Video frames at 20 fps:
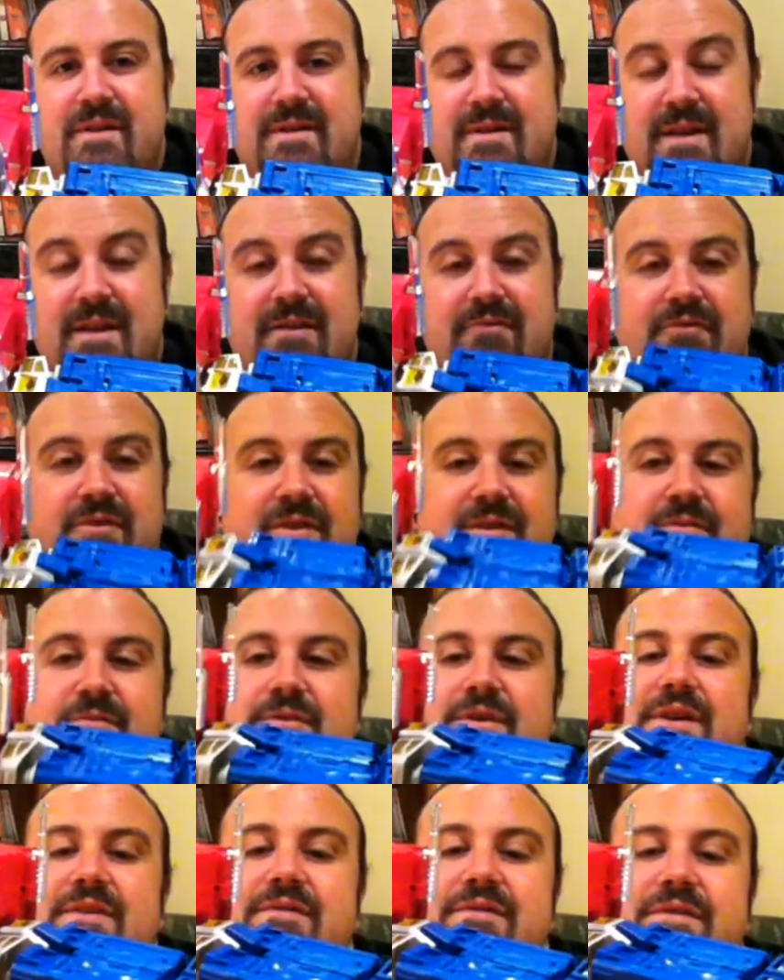then you really
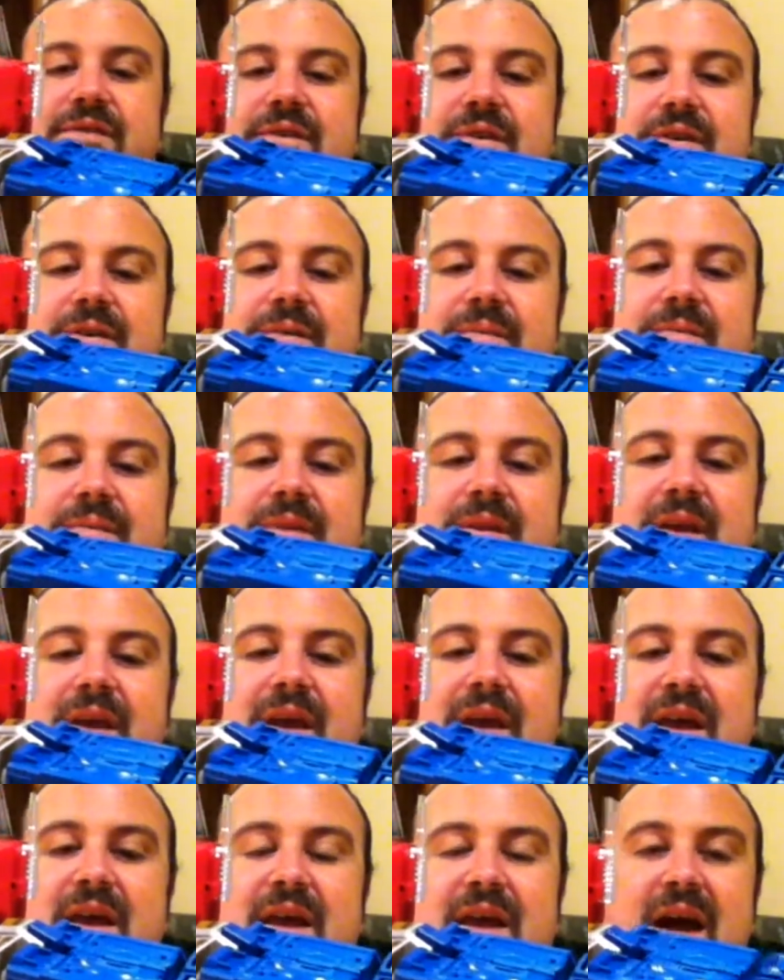would have
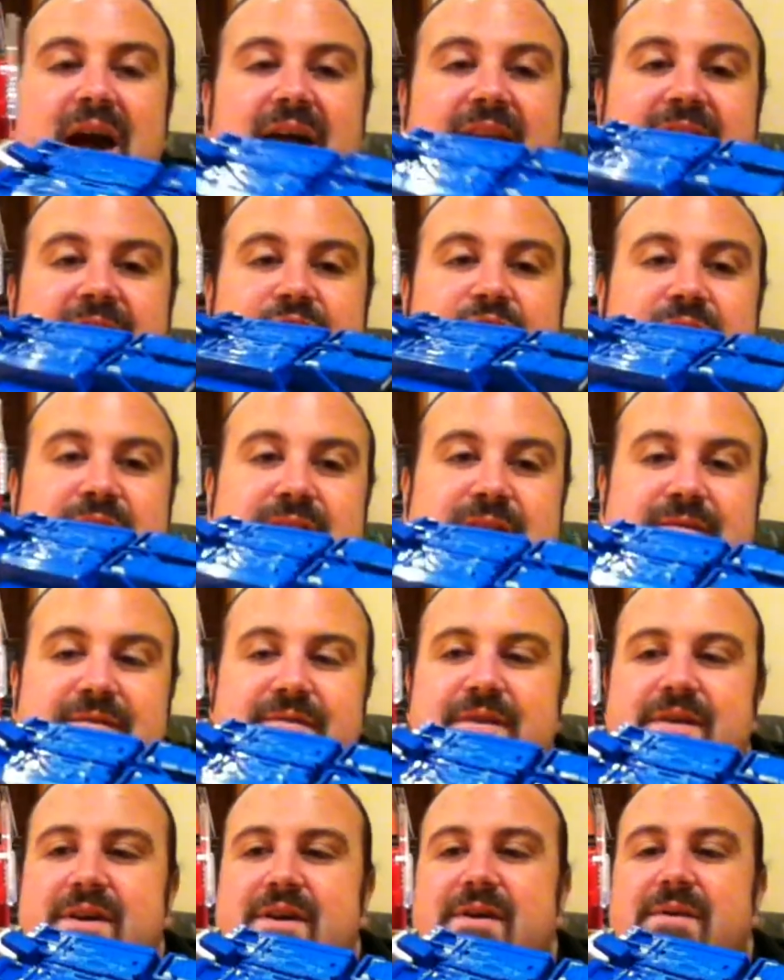an interesting
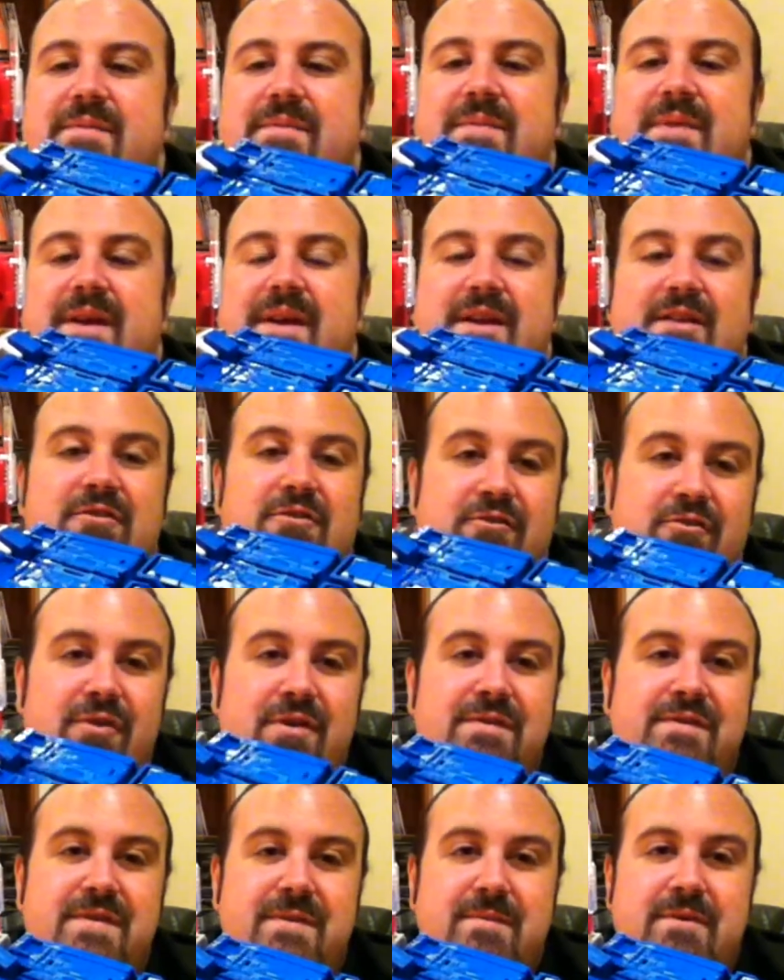figure, and he'd look
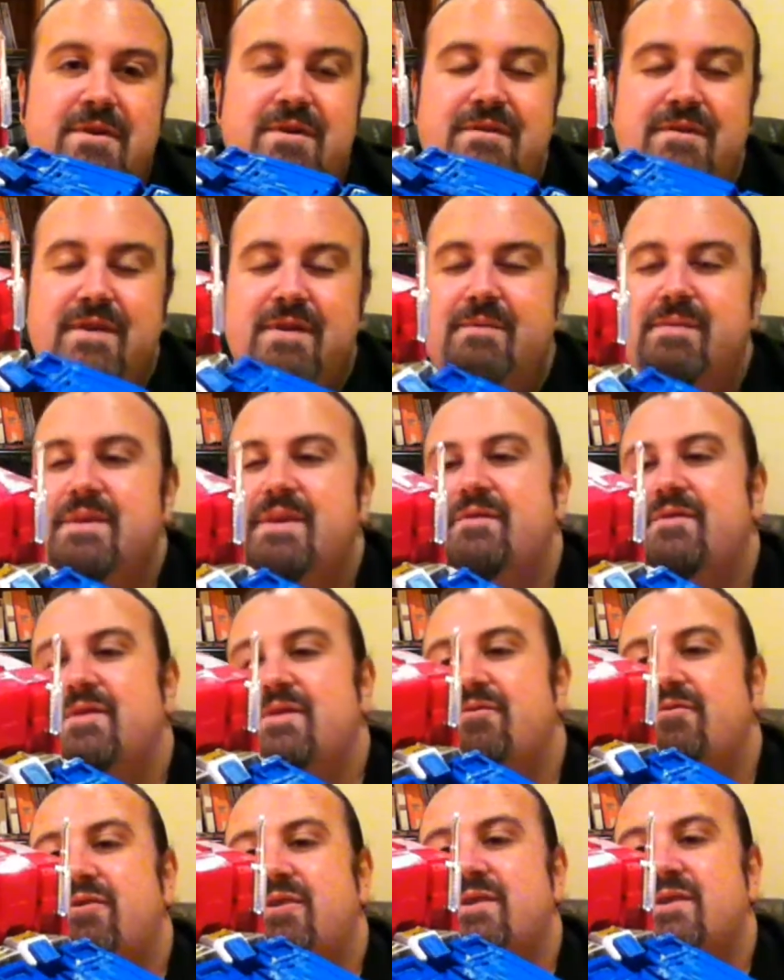right for the movie with having
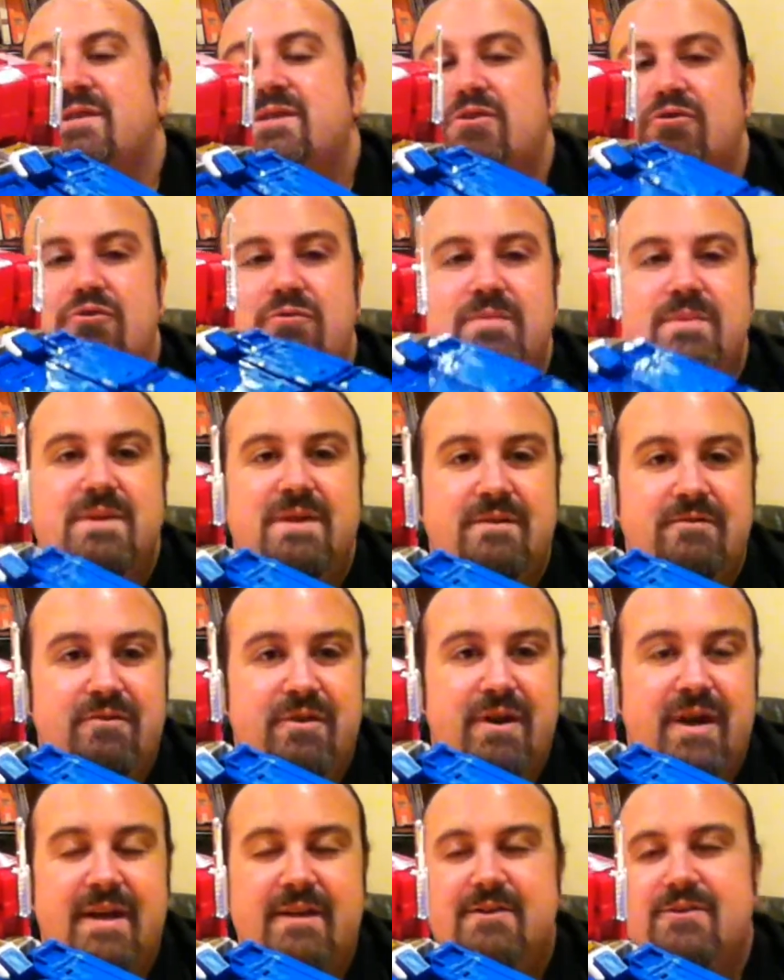the right sculpt and the
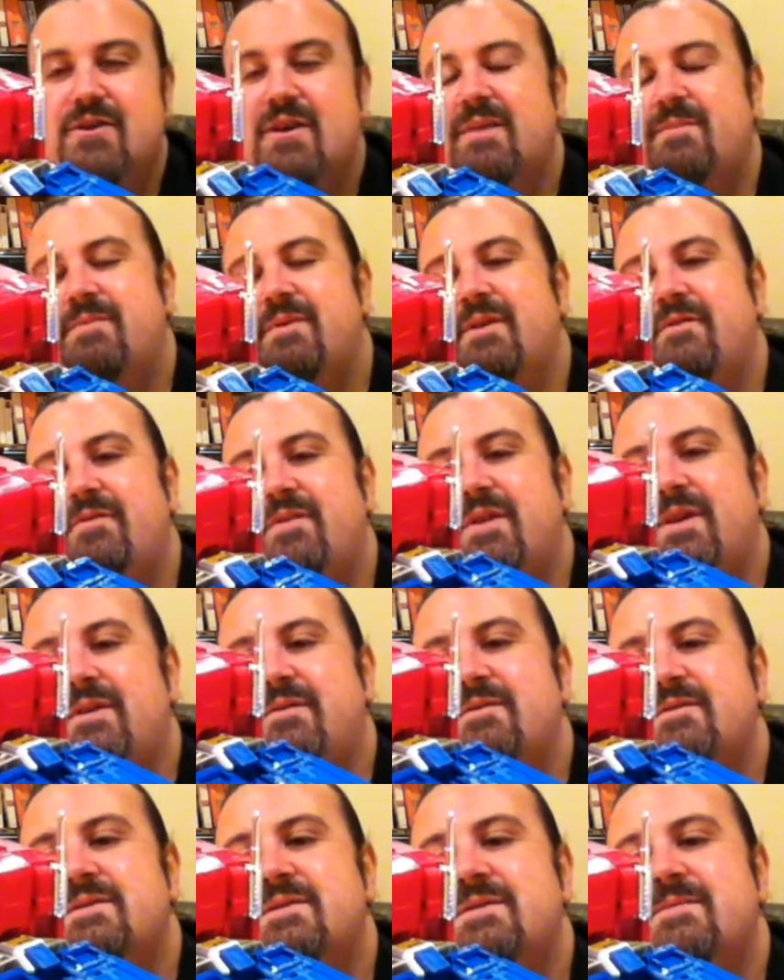right head shape and everything
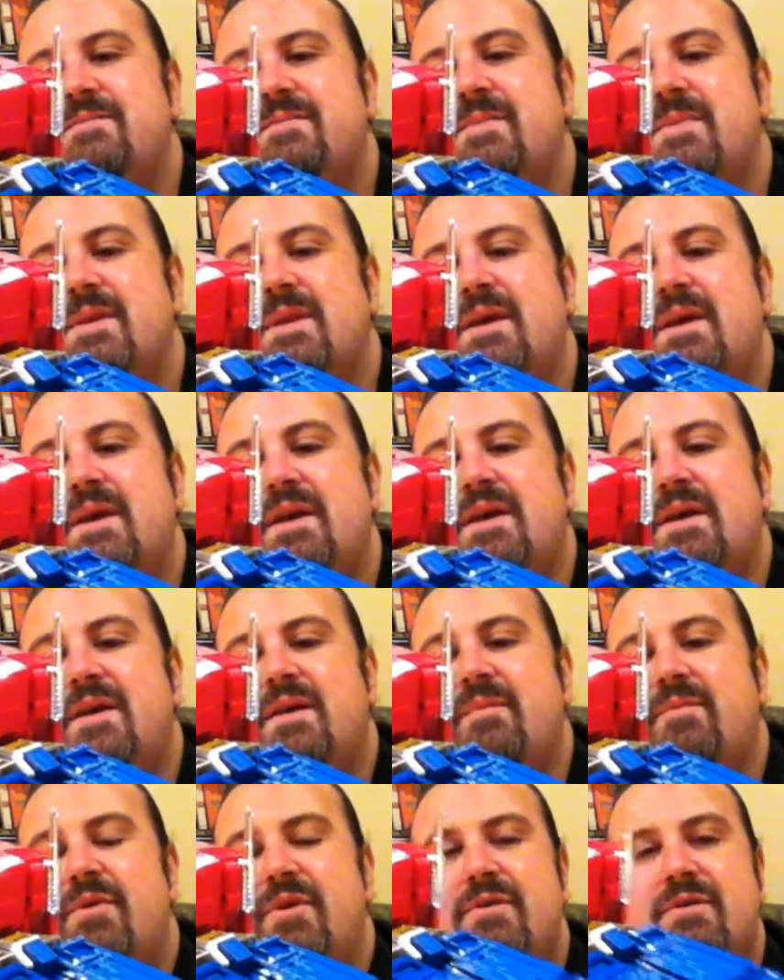else.
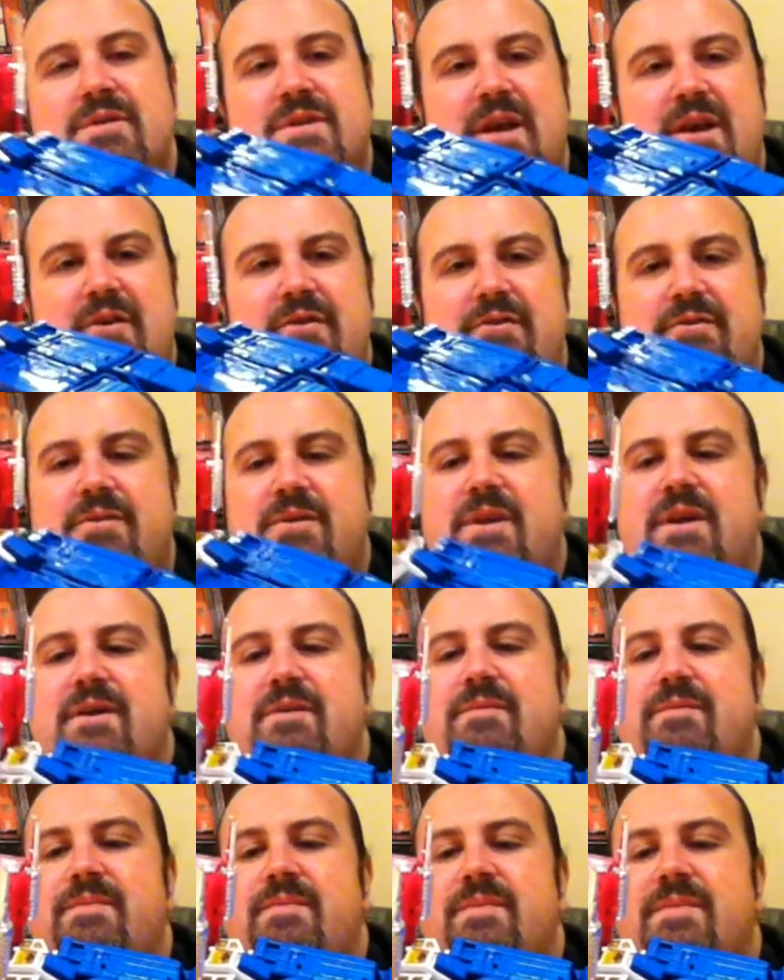But also, you
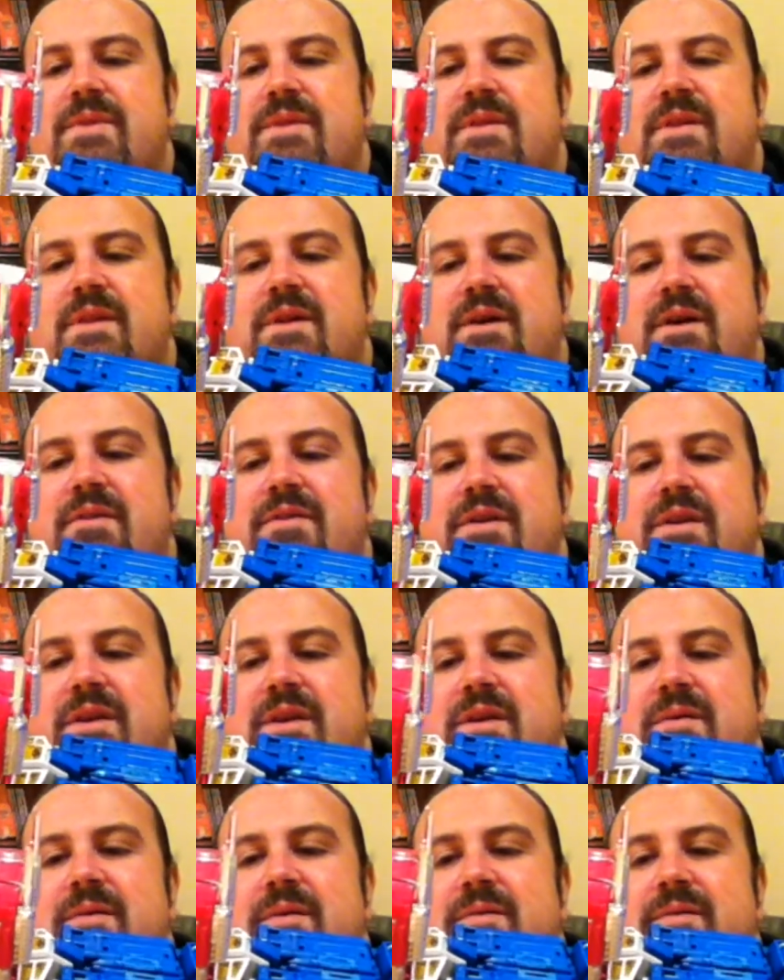know, I
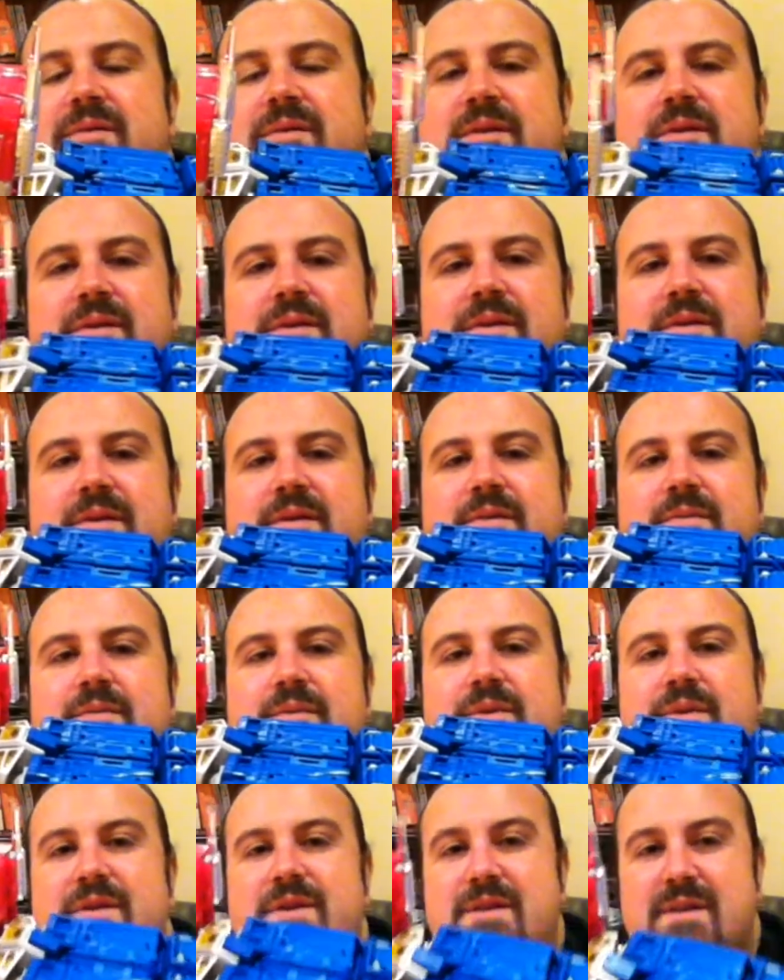think
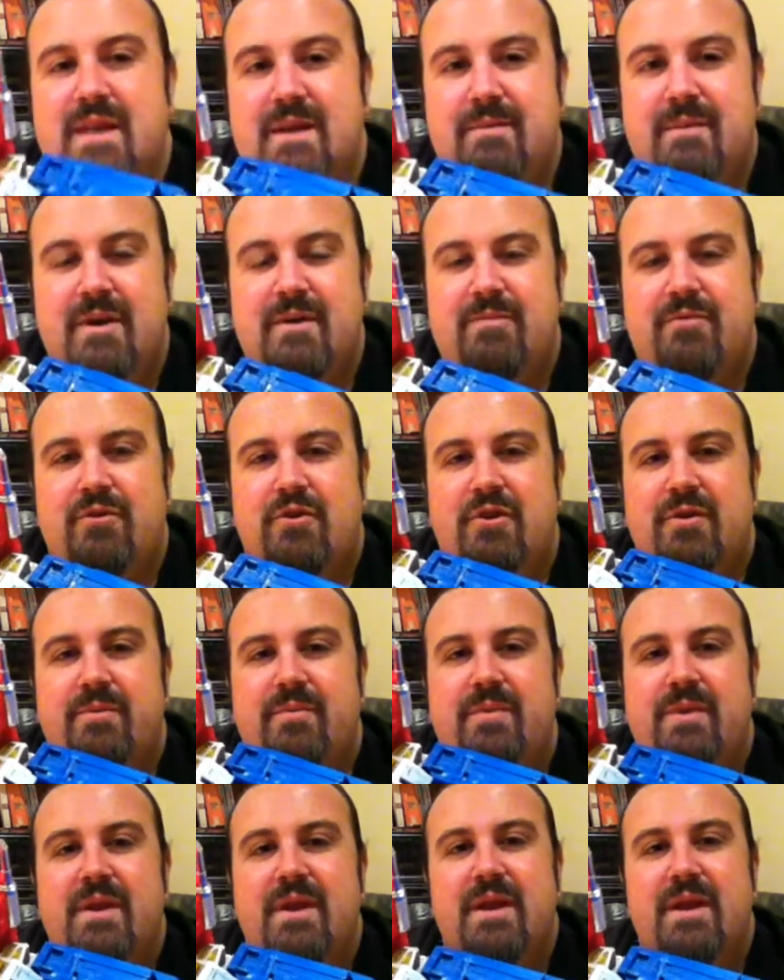with the Sleep Mode Prime,